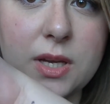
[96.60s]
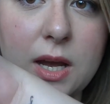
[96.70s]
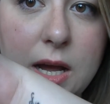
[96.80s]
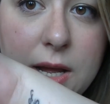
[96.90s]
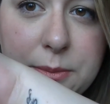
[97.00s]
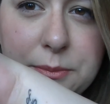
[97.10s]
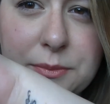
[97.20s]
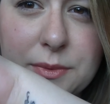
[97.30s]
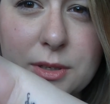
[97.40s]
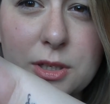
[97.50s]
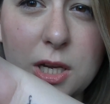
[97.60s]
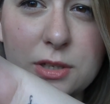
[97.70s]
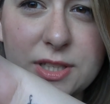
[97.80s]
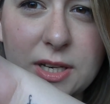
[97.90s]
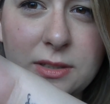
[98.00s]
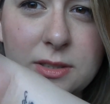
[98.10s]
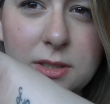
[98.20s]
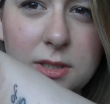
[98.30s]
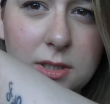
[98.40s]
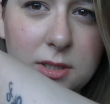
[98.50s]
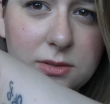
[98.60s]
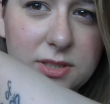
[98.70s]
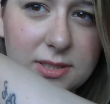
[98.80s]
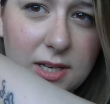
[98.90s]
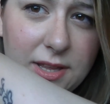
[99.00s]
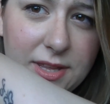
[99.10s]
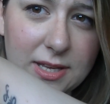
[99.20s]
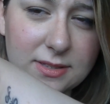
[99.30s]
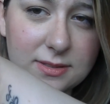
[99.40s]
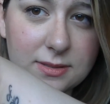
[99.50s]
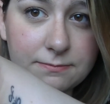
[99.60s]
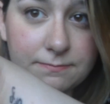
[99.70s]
Glosser, which is like this.